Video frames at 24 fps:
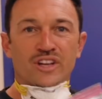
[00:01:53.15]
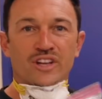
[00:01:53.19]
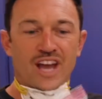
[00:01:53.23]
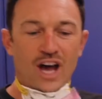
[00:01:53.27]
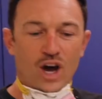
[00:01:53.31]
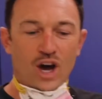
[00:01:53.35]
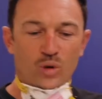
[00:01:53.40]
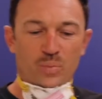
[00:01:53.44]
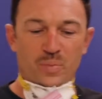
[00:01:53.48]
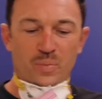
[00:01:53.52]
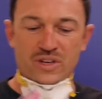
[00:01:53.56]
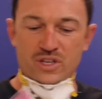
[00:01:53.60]
could
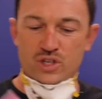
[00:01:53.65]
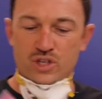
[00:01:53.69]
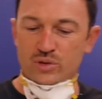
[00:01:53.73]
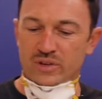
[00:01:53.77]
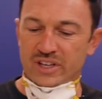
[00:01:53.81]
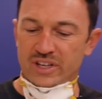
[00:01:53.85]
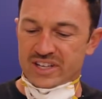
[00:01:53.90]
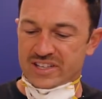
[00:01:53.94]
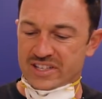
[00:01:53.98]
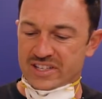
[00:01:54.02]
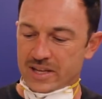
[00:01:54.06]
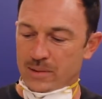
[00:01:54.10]
help is you
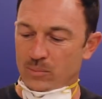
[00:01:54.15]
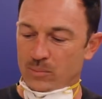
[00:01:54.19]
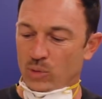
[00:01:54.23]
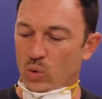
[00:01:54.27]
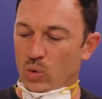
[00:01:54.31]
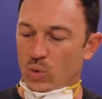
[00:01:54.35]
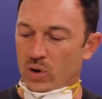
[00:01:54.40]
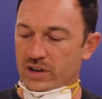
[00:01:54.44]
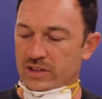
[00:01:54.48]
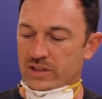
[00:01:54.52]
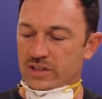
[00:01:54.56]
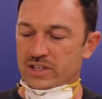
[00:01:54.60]
could assemble
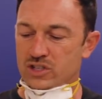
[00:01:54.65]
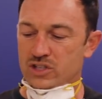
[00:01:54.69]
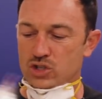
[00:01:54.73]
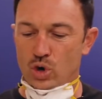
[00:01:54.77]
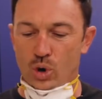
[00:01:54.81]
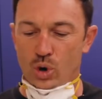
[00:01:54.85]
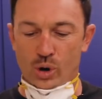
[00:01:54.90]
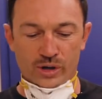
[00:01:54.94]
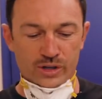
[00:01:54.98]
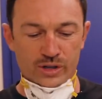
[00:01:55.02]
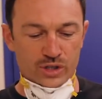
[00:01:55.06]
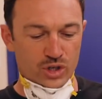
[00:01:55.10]
one of these
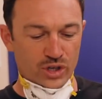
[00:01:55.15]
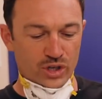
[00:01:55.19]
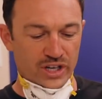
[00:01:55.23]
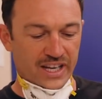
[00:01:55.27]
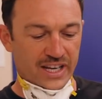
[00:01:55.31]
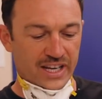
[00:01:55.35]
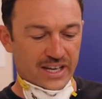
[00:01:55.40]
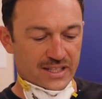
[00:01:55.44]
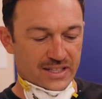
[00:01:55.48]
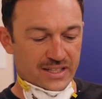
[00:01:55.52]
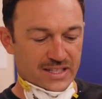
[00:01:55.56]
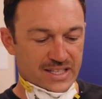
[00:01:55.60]
toiletry
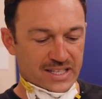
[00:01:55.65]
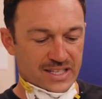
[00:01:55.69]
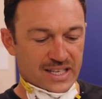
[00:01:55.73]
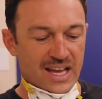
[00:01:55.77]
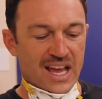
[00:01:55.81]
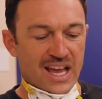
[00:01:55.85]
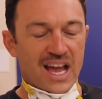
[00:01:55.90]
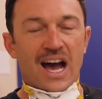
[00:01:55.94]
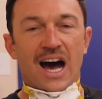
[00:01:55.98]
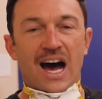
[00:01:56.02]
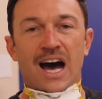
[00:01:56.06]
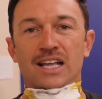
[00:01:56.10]
kits.
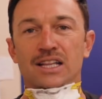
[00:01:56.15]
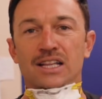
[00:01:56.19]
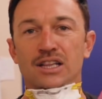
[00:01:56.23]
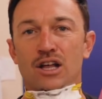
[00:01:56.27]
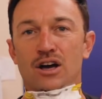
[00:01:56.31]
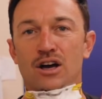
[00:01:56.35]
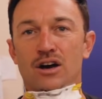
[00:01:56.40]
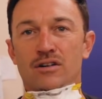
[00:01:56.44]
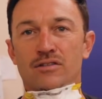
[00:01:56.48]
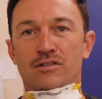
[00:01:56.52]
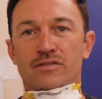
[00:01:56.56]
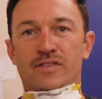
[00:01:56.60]
I
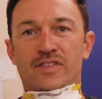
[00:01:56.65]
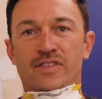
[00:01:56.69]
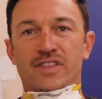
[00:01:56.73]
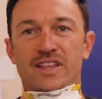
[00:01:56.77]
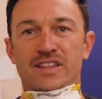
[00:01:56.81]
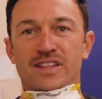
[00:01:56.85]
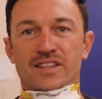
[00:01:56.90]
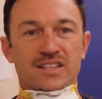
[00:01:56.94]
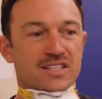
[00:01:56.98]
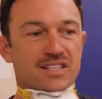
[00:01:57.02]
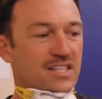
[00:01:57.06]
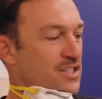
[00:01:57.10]
love
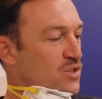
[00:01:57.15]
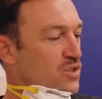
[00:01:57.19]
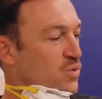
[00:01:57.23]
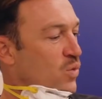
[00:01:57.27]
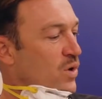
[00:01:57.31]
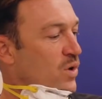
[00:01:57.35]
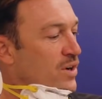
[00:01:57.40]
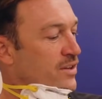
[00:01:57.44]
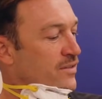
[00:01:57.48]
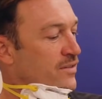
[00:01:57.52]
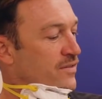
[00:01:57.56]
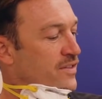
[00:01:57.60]
that this is
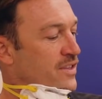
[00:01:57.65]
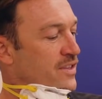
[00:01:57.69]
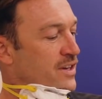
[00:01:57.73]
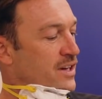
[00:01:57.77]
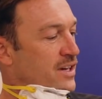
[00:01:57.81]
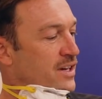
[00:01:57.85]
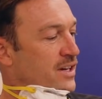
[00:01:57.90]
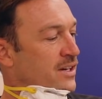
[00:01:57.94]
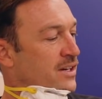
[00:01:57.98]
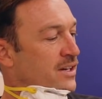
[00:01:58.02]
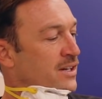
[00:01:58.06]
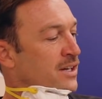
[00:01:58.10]
one of
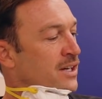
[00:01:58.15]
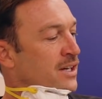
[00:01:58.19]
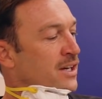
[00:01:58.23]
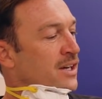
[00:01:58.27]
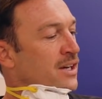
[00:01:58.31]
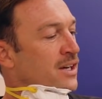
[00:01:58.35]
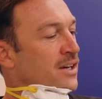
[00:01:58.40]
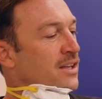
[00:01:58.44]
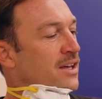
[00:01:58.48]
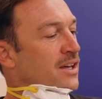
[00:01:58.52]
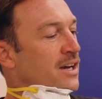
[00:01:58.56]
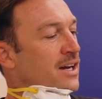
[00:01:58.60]
the,
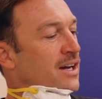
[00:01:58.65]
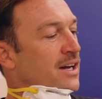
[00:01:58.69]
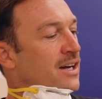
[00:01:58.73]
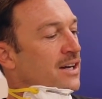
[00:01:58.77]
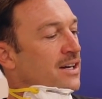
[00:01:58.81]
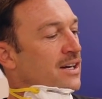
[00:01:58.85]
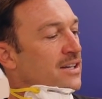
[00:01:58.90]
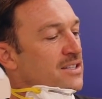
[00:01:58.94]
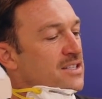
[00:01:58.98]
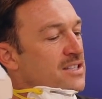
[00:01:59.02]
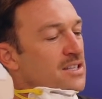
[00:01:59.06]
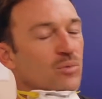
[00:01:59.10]

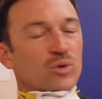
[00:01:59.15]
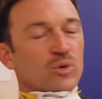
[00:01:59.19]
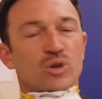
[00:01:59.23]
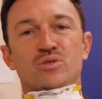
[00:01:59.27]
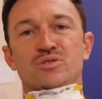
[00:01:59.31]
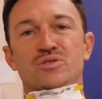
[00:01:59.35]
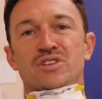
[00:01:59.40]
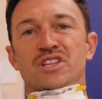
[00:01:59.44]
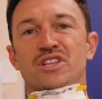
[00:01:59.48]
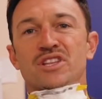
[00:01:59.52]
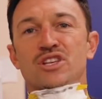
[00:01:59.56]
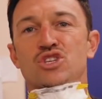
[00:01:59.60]
someone
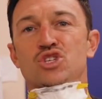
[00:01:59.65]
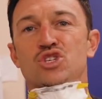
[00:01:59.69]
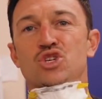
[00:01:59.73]
who's in the